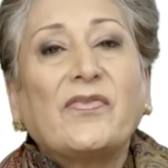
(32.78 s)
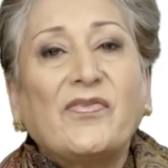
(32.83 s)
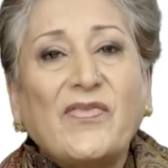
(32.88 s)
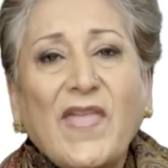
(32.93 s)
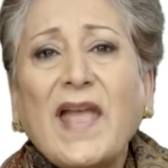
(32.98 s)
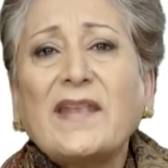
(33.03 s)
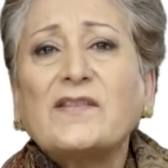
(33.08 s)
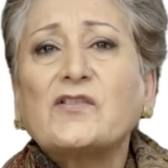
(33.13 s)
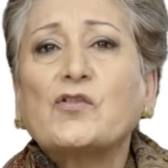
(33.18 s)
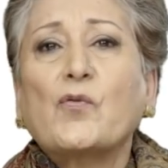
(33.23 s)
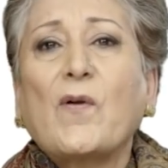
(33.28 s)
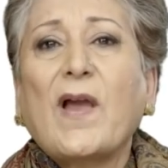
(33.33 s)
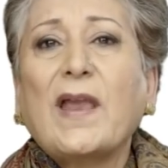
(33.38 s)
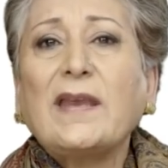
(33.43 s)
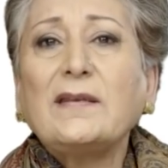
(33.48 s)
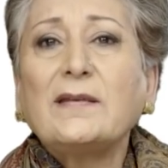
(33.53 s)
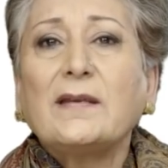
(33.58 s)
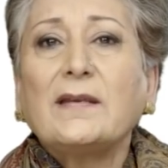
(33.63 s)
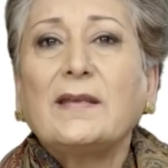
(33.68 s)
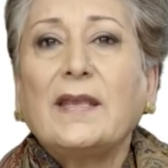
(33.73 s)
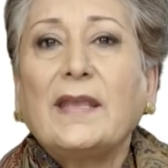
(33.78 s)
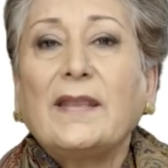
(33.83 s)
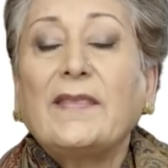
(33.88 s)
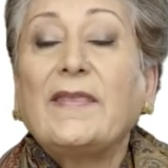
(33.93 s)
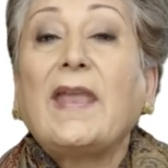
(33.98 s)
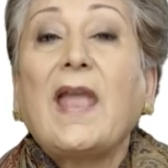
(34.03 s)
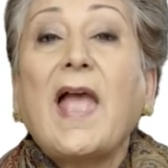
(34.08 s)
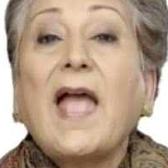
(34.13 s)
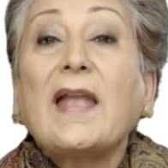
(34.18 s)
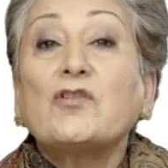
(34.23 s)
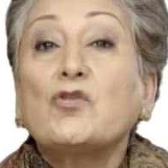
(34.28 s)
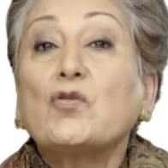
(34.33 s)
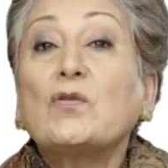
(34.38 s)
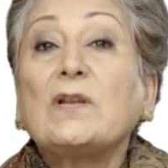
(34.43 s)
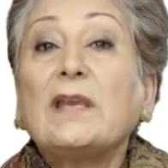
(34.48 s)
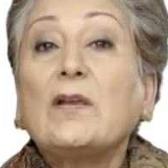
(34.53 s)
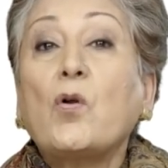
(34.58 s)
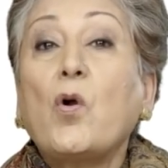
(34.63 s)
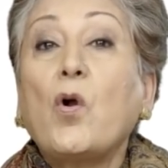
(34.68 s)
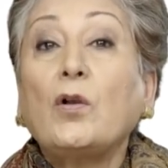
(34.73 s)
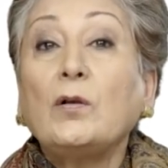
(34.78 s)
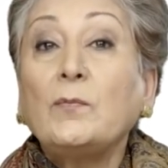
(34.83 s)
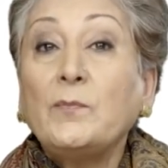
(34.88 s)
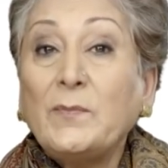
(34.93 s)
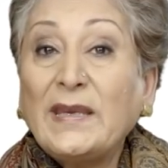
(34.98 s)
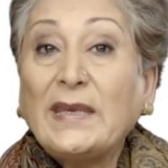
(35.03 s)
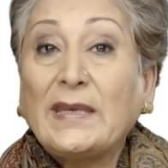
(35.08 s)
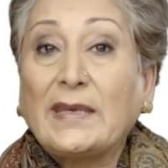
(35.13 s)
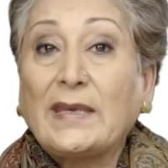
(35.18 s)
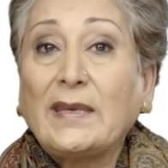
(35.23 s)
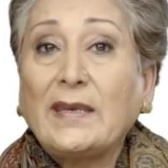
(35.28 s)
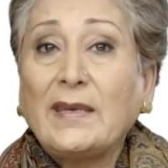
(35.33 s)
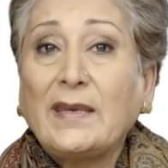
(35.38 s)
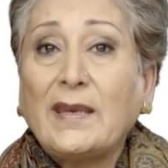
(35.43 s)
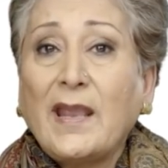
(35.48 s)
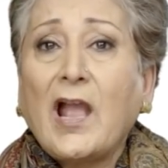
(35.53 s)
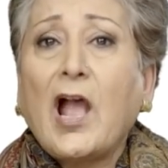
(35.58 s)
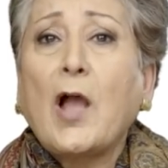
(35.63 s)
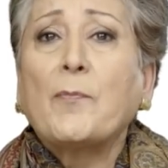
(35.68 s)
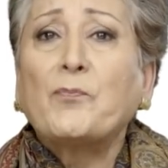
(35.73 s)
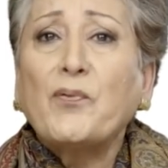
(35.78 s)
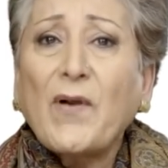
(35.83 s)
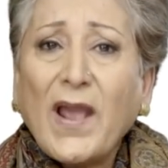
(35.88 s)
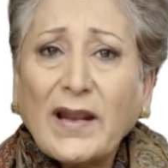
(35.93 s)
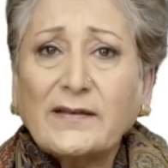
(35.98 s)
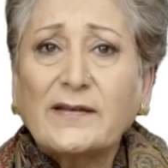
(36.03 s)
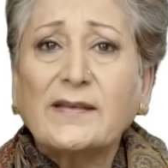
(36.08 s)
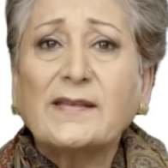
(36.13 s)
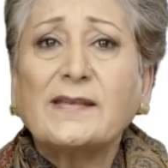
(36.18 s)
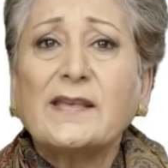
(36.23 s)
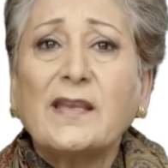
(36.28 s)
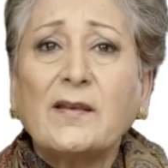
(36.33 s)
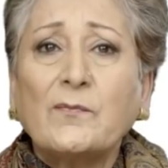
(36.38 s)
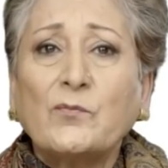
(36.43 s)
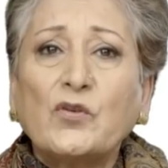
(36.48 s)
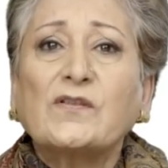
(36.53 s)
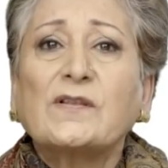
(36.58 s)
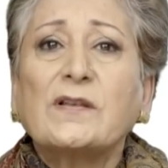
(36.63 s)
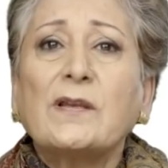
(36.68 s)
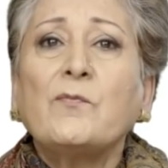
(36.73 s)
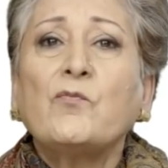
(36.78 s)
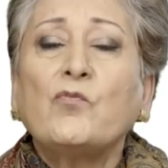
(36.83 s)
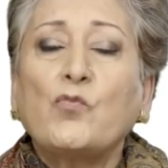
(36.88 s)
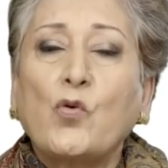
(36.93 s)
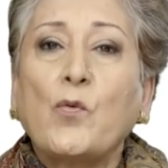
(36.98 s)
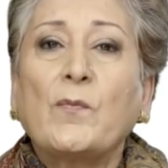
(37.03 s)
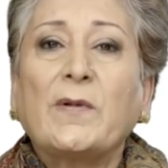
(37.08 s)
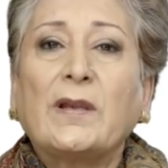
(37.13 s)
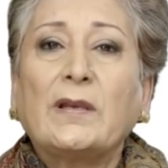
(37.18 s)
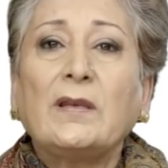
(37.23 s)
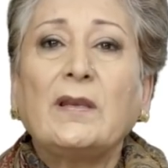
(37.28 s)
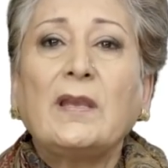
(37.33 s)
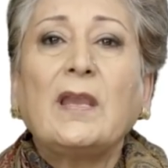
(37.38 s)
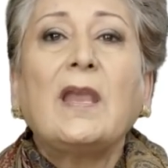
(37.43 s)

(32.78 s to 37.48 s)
That's right. They actually call me, a practicing Muslim woman,